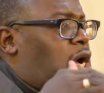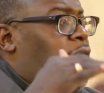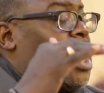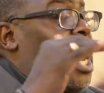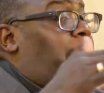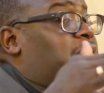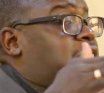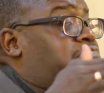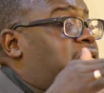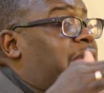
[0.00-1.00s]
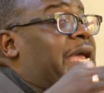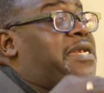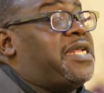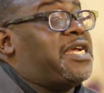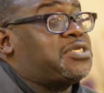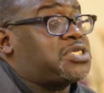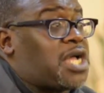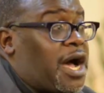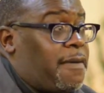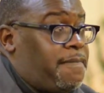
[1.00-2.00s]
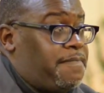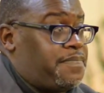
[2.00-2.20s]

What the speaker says: accomplishment and then stop.